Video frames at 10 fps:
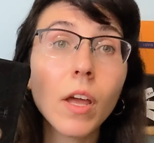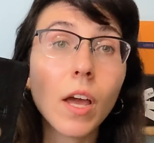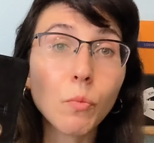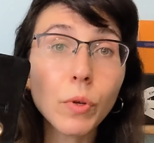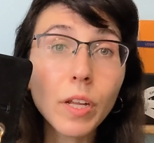
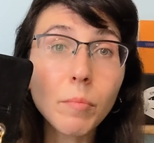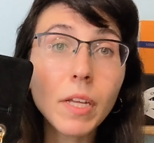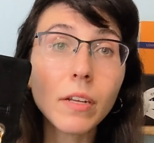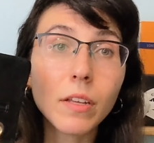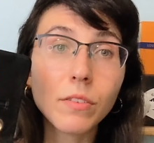And what I
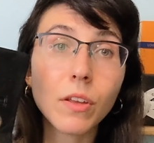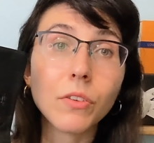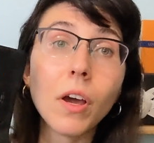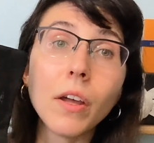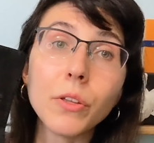mean is
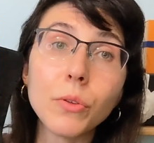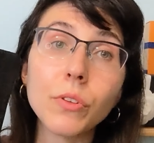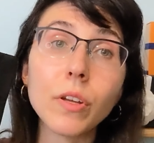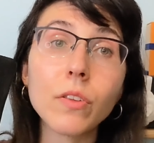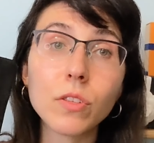not
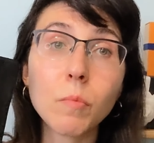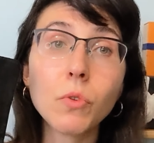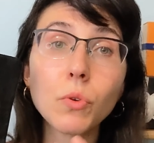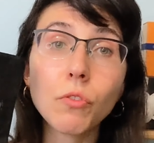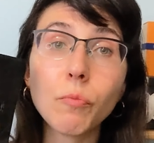using some
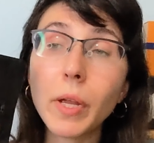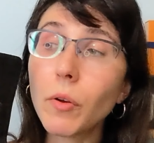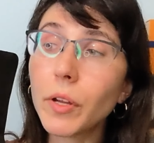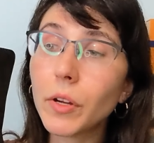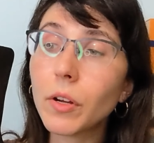sort of
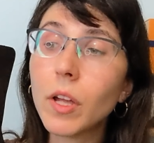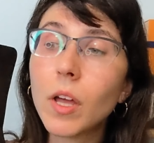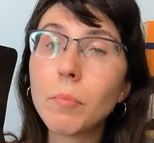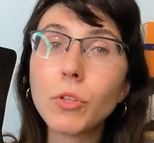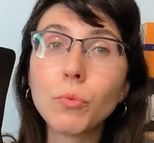barrier
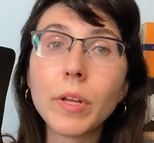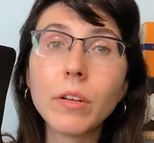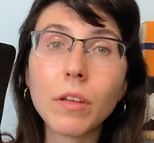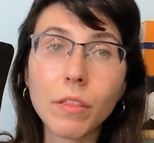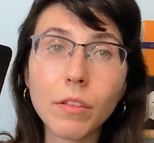
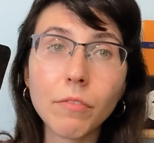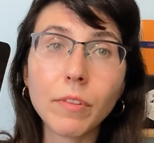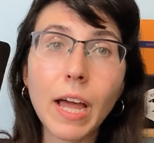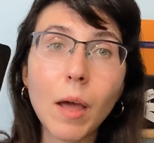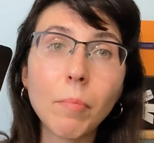between the
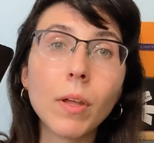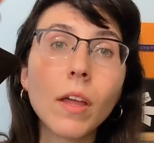flap